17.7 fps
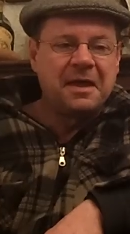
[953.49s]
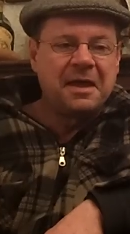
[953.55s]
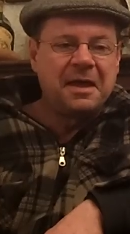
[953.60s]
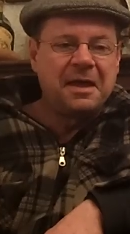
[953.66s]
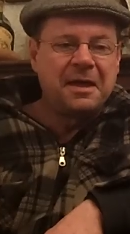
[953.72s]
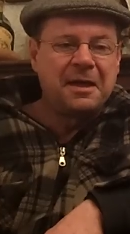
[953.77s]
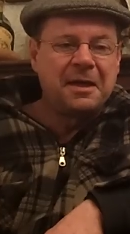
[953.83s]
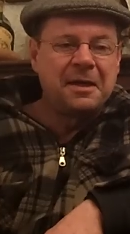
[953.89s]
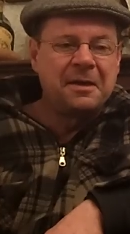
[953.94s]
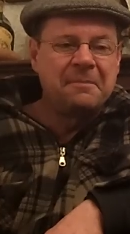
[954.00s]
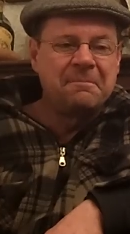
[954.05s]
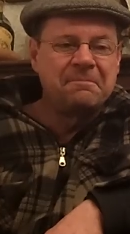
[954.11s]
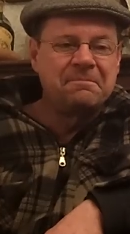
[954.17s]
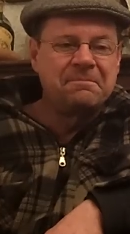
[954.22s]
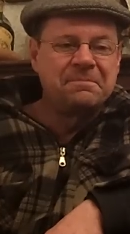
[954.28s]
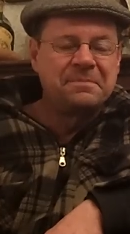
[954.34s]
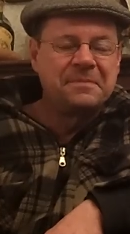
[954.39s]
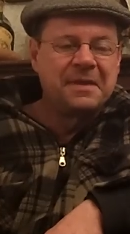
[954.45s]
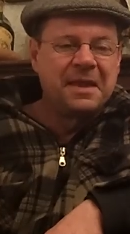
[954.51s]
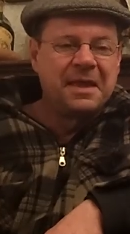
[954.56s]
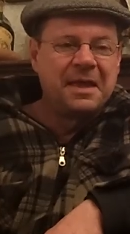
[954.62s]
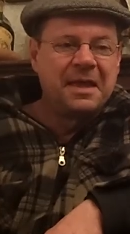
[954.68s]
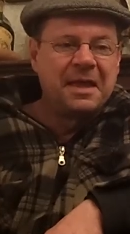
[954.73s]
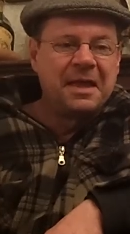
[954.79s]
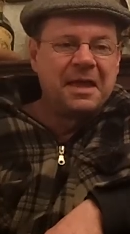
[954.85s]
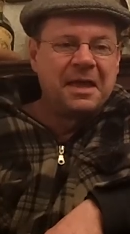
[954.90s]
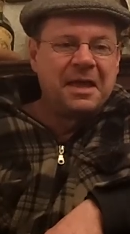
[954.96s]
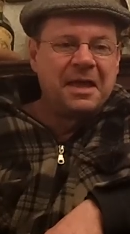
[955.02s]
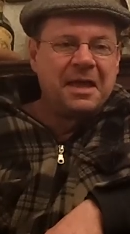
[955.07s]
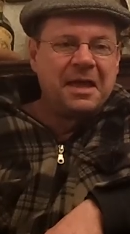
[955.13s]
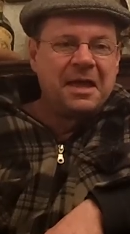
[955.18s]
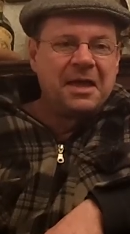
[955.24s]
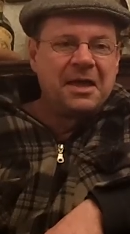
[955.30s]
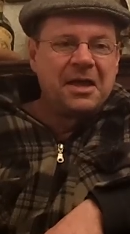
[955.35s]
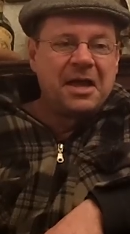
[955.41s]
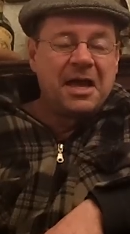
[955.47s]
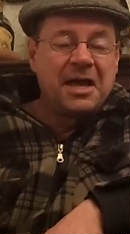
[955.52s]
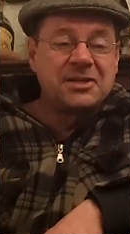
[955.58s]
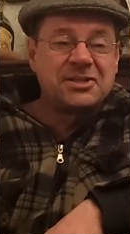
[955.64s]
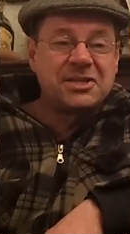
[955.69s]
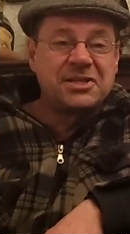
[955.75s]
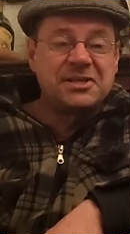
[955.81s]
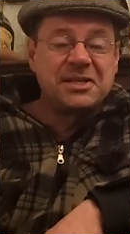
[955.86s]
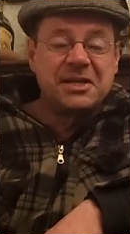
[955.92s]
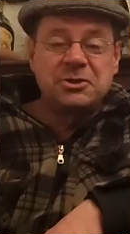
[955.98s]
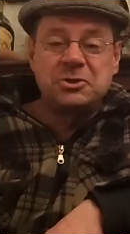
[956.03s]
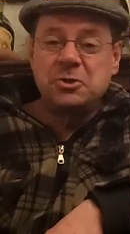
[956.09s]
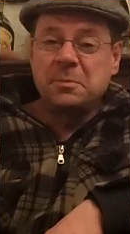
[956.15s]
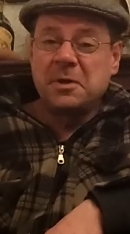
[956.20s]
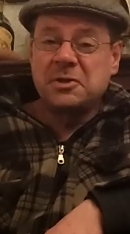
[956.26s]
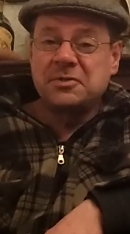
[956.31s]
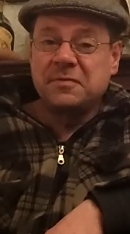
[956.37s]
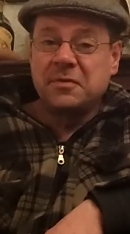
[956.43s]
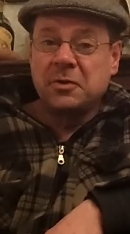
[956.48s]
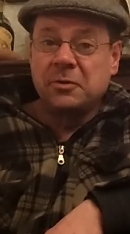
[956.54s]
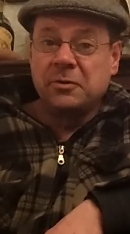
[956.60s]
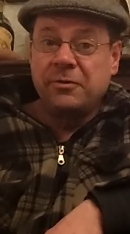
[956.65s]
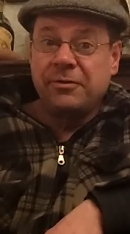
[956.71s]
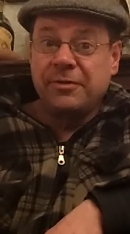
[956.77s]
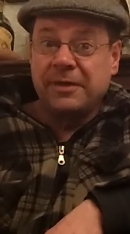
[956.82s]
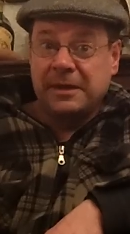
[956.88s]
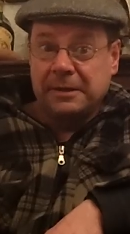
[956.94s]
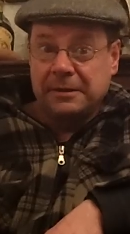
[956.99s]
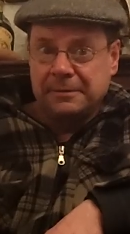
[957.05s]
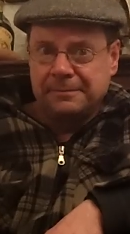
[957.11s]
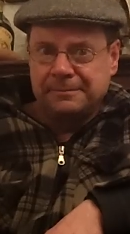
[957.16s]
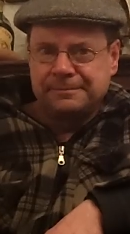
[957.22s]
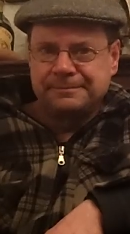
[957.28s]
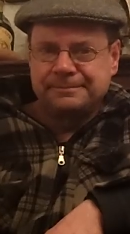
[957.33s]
As they say, too much of a good thing.